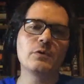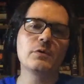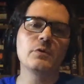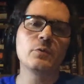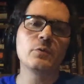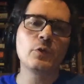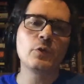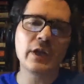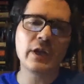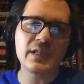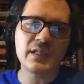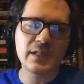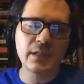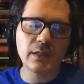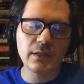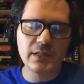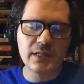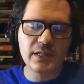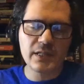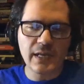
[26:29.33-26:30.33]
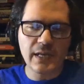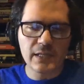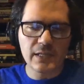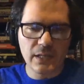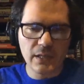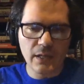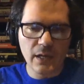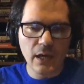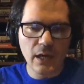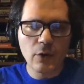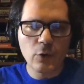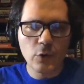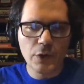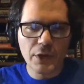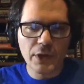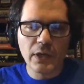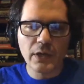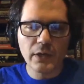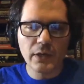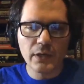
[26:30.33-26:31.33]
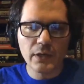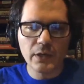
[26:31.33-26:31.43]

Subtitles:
We are still discussing how we